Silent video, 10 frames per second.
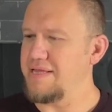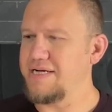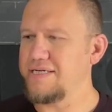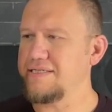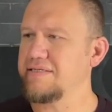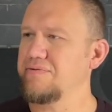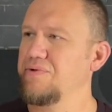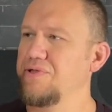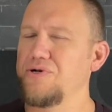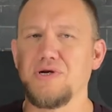these
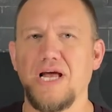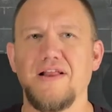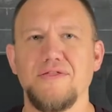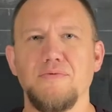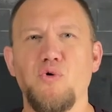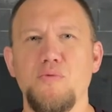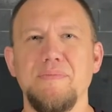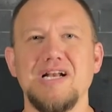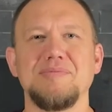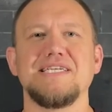with the new kind of, they're more
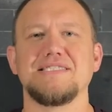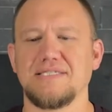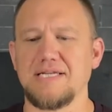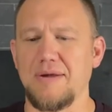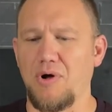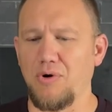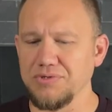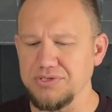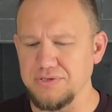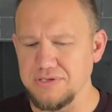minimalist type
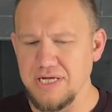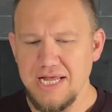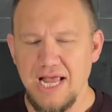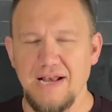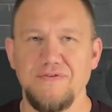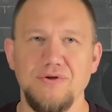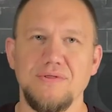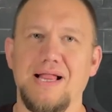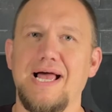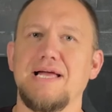holsters. And if you
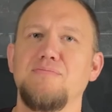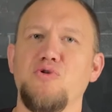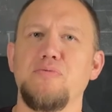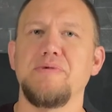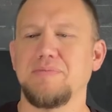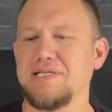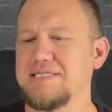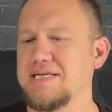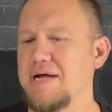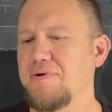like a more
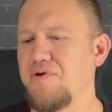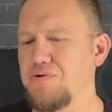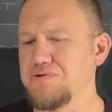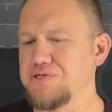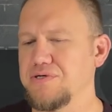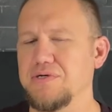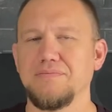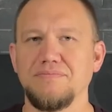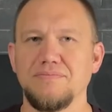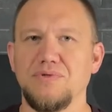minimalist type of holster,
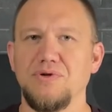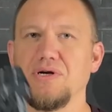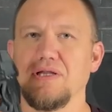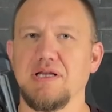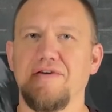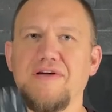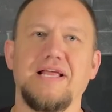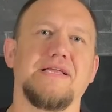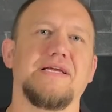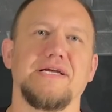you're gonna love
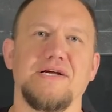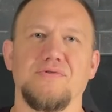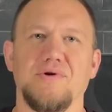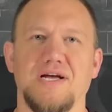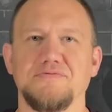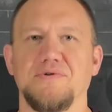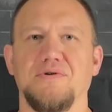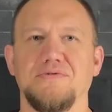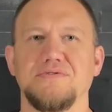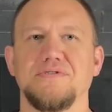Alien Gear Roswell
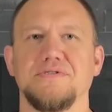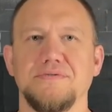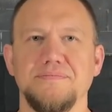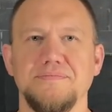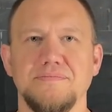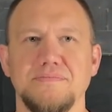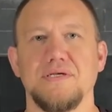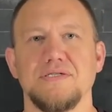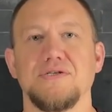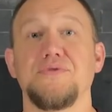holsters. So